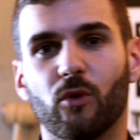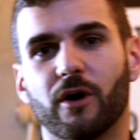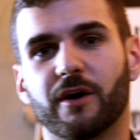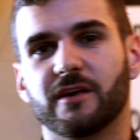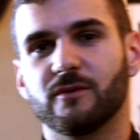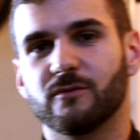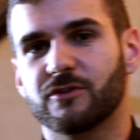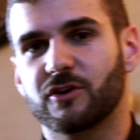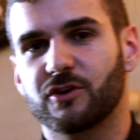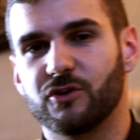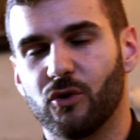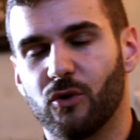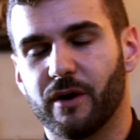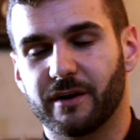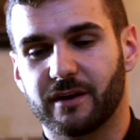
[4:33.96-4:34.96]
working with
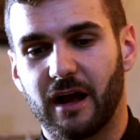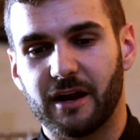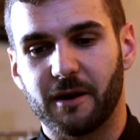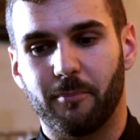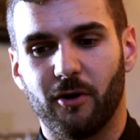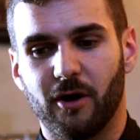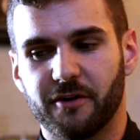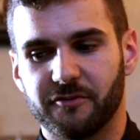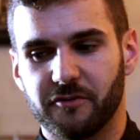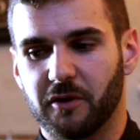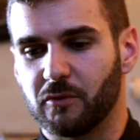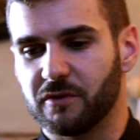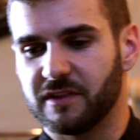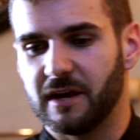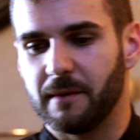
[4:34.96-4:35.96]
Knorr and kind of
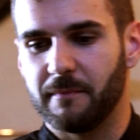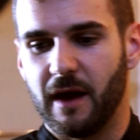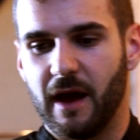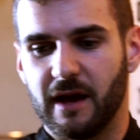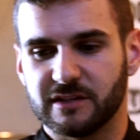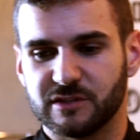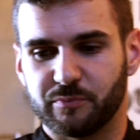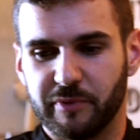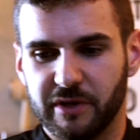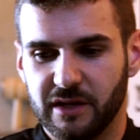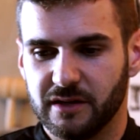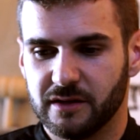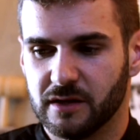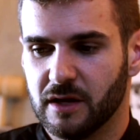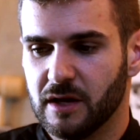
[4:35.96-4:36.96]
partnering with them has
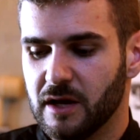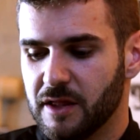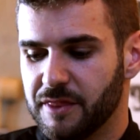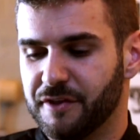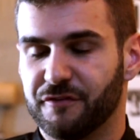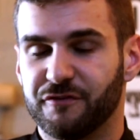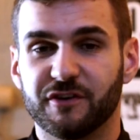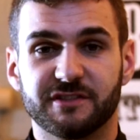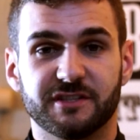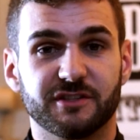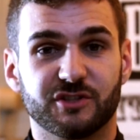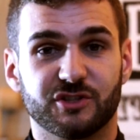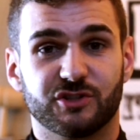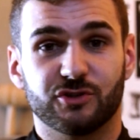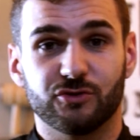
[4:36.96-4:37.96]
been the
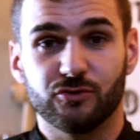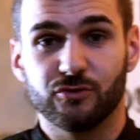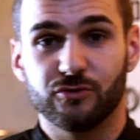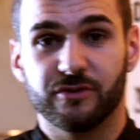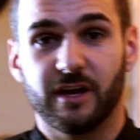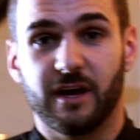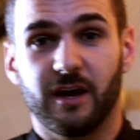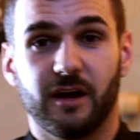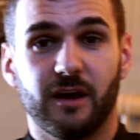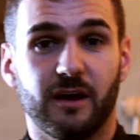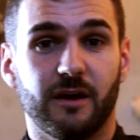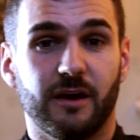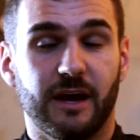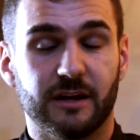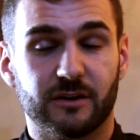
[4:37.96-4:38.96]
visits to
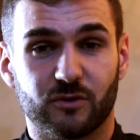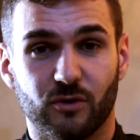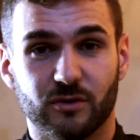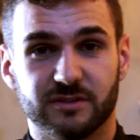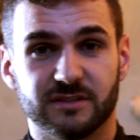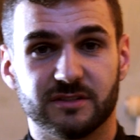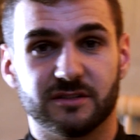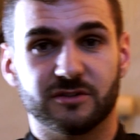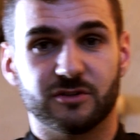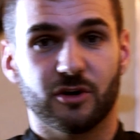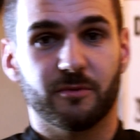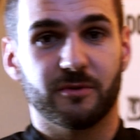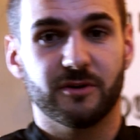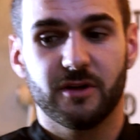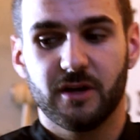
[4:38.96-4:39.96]
their headquarters in
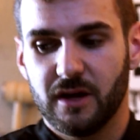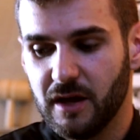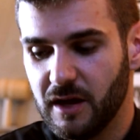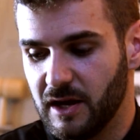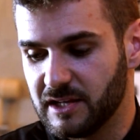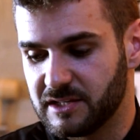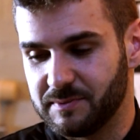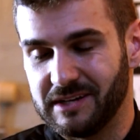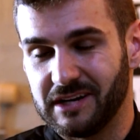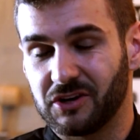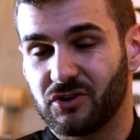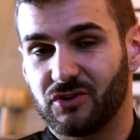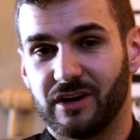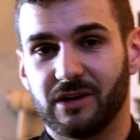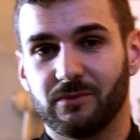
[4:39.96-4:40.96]
Durban. It's been
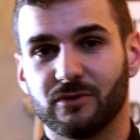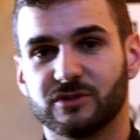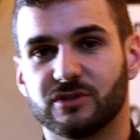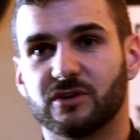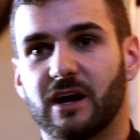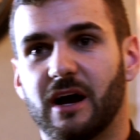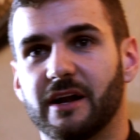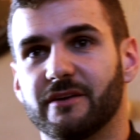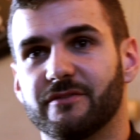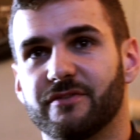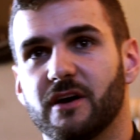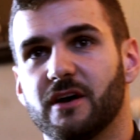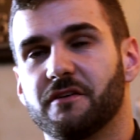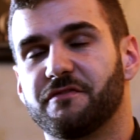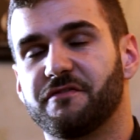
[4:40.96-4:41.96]
incredible to kind of
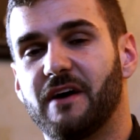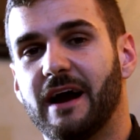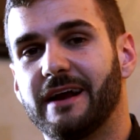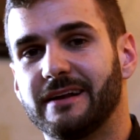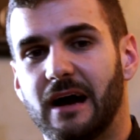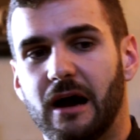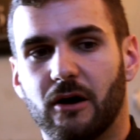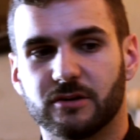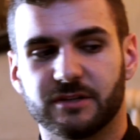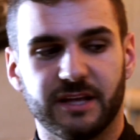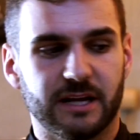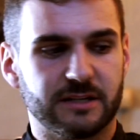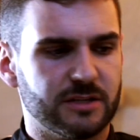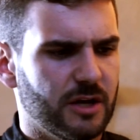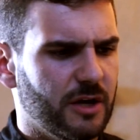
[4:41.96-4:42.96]
find out
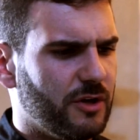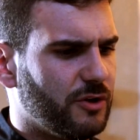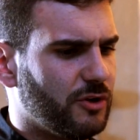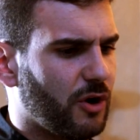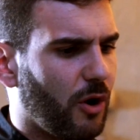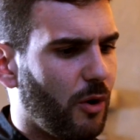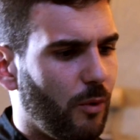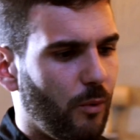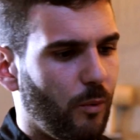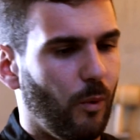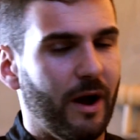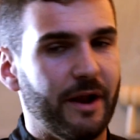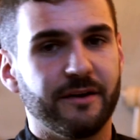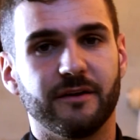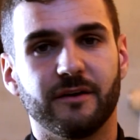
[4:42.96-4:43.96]
that, you know,
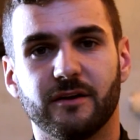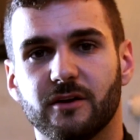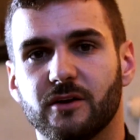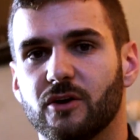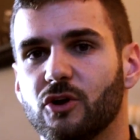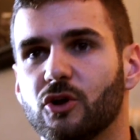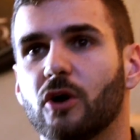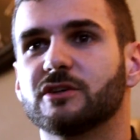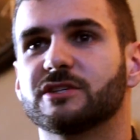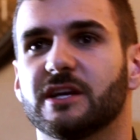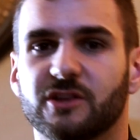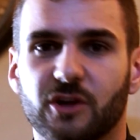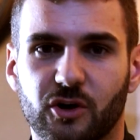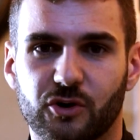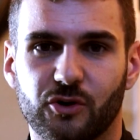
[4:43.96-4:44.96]
one looks
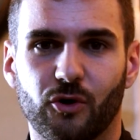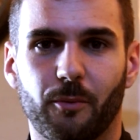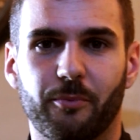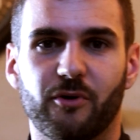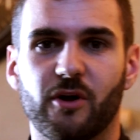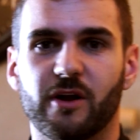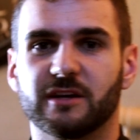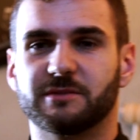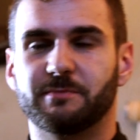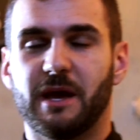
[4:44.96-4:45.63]
at the Knorr products